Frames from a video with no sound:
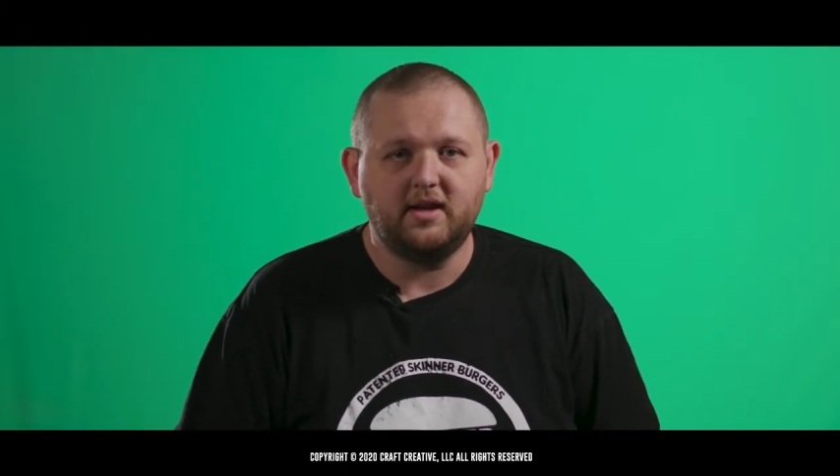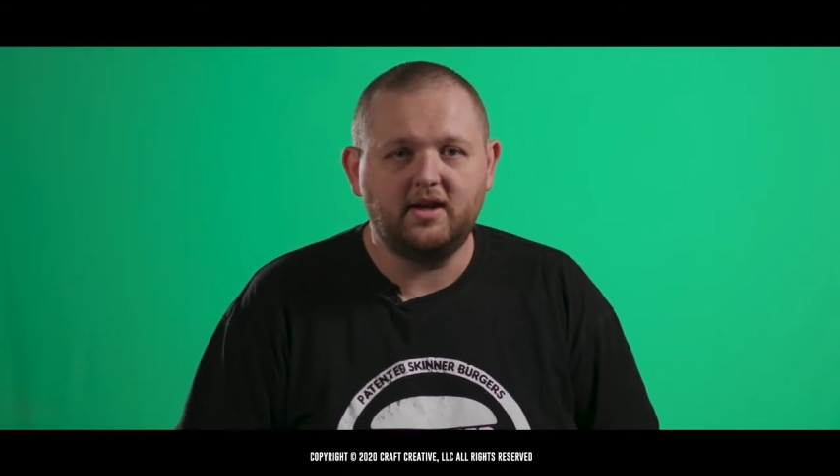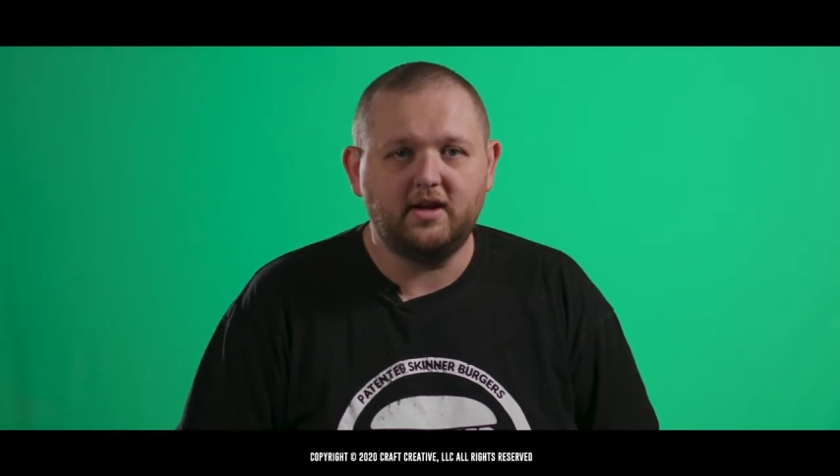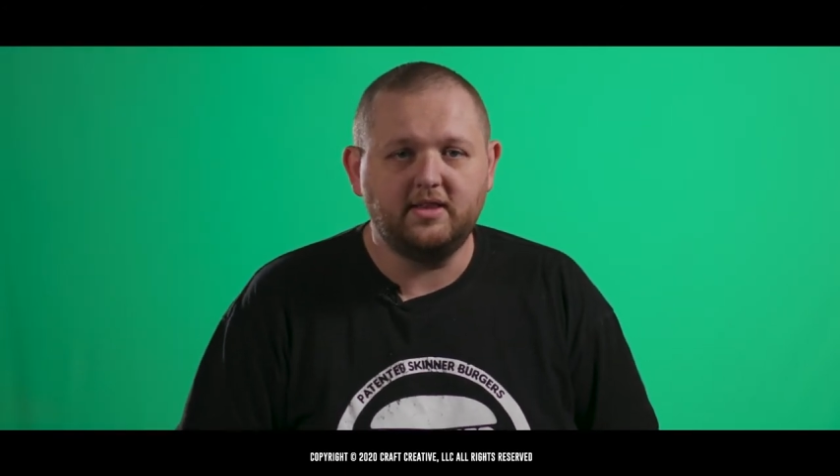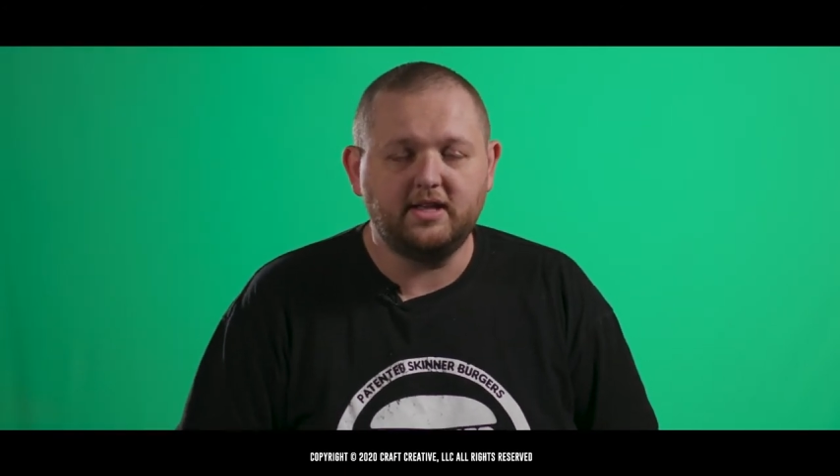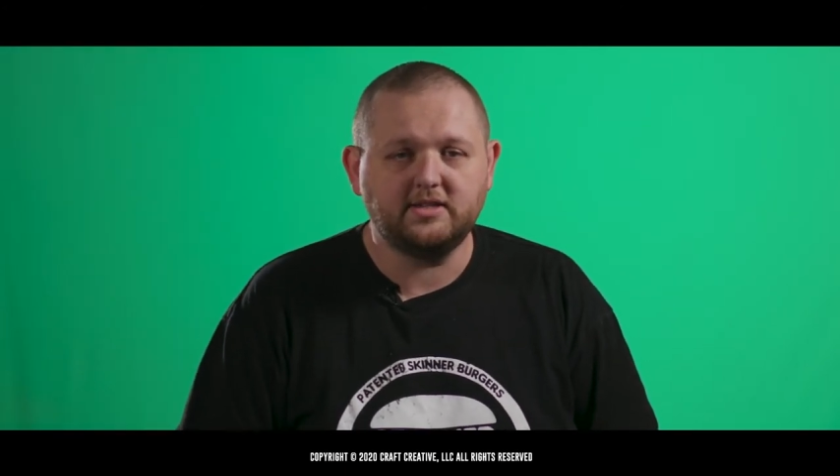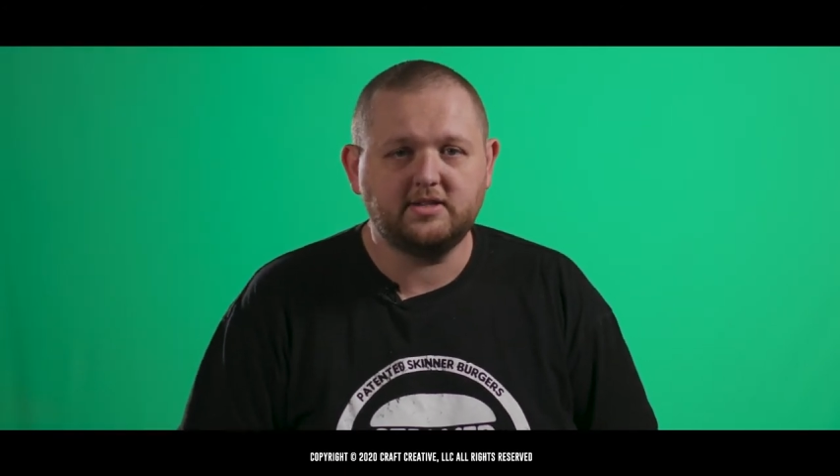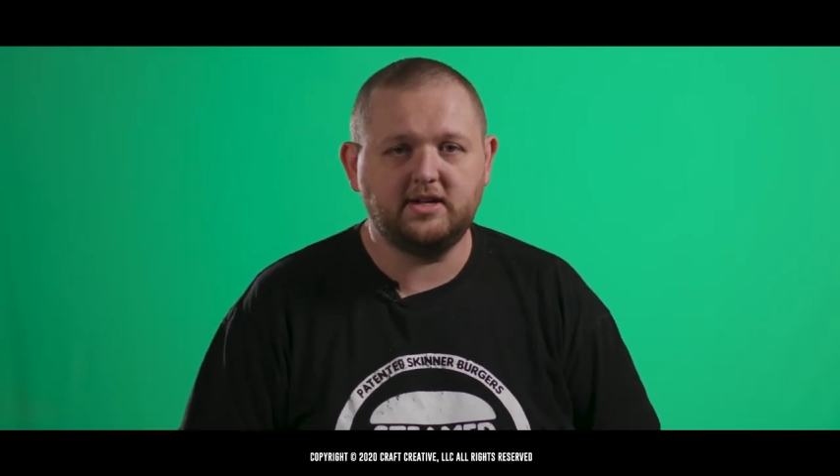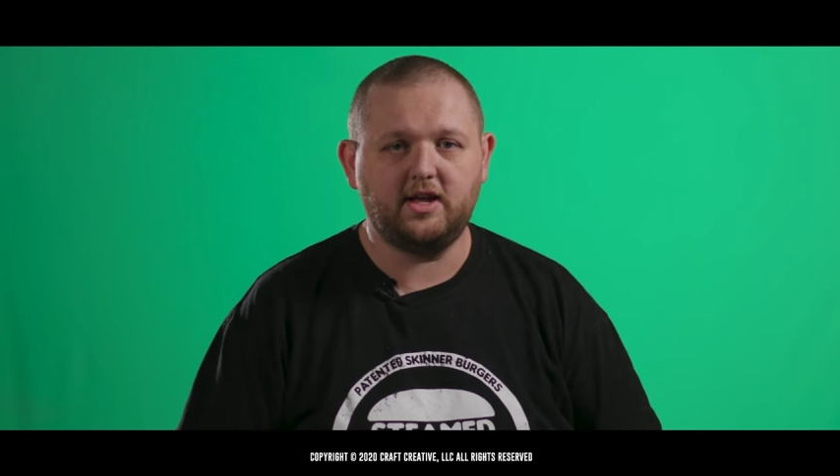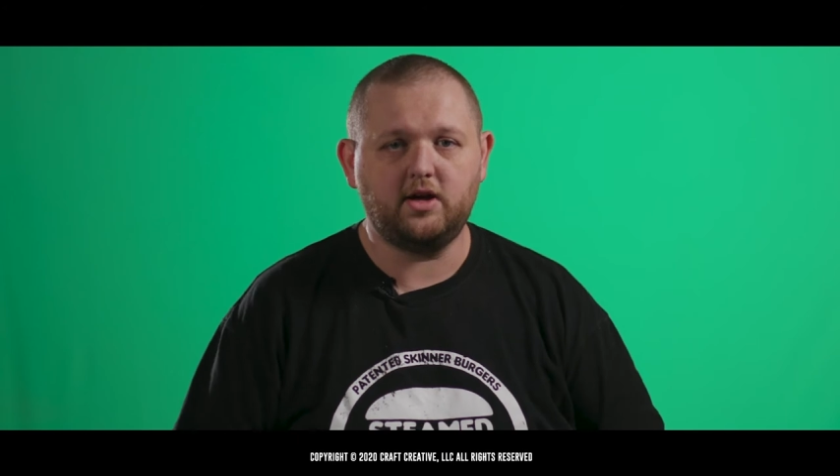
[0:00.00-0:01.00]
And that's
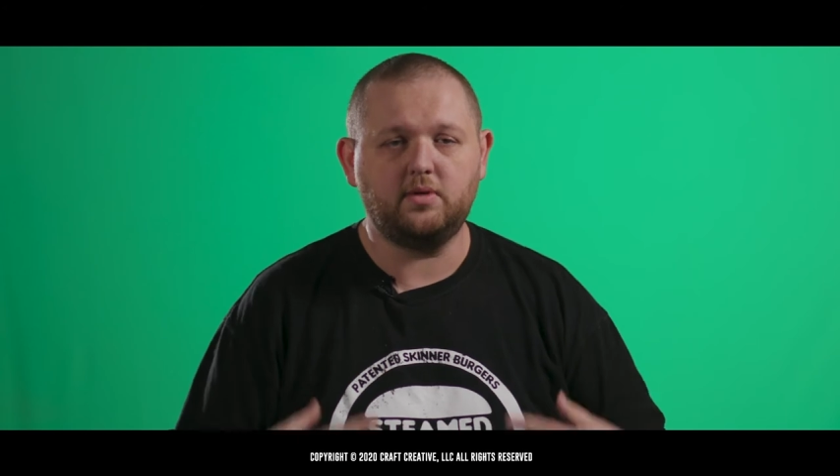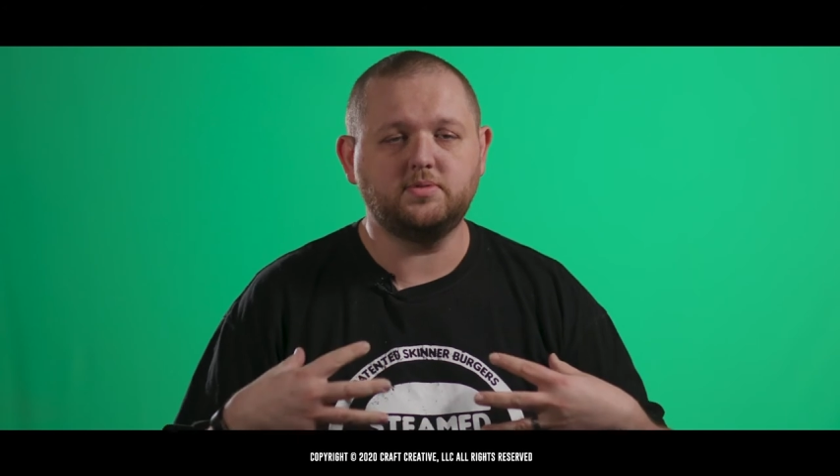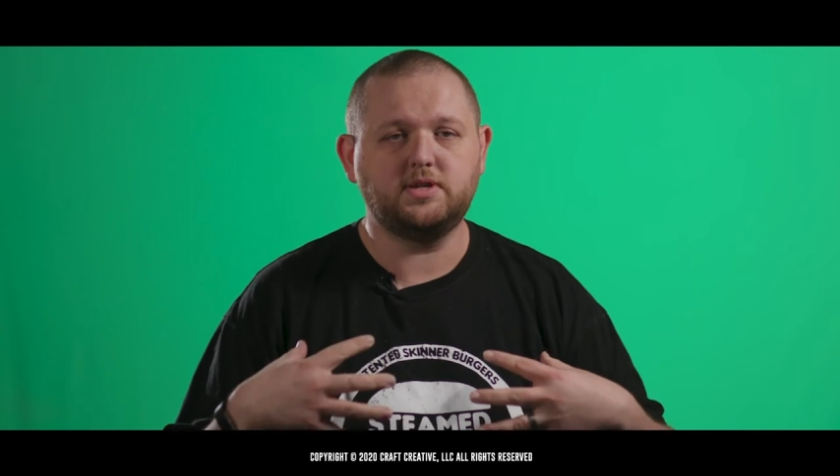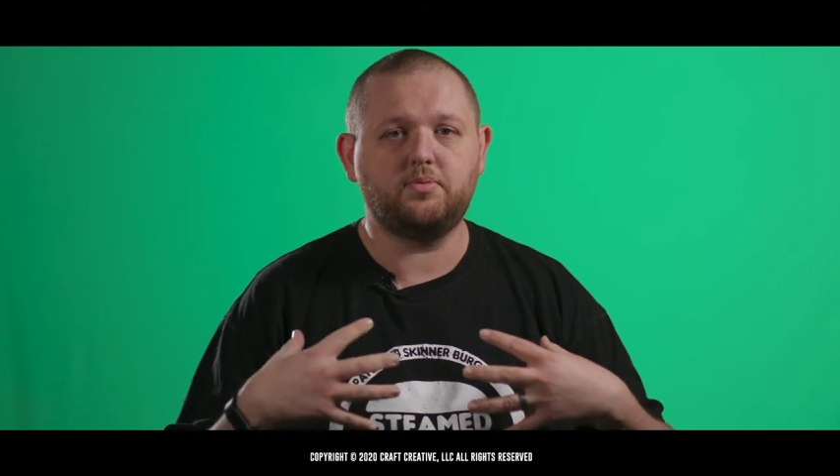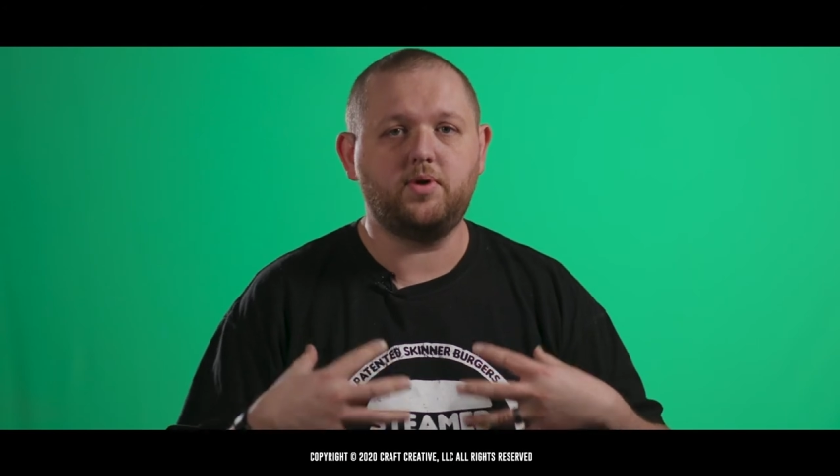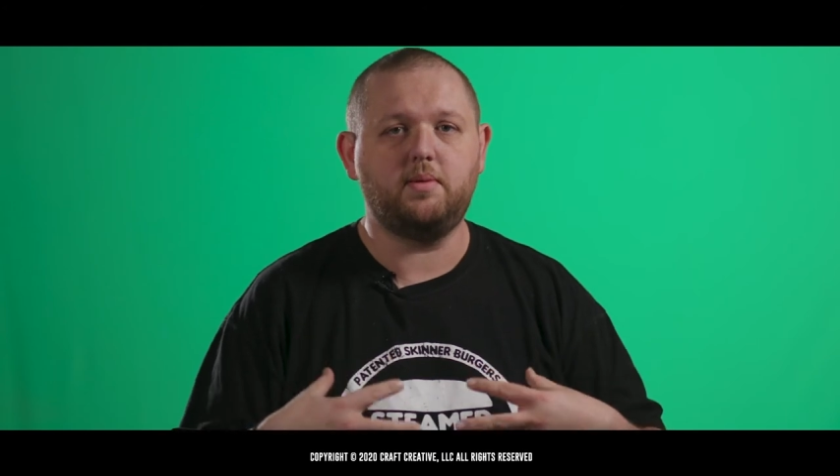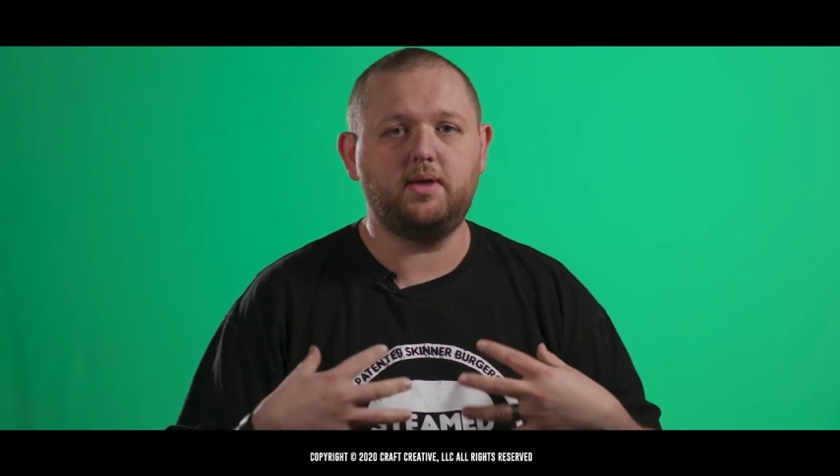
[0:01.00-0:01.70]
going to help separate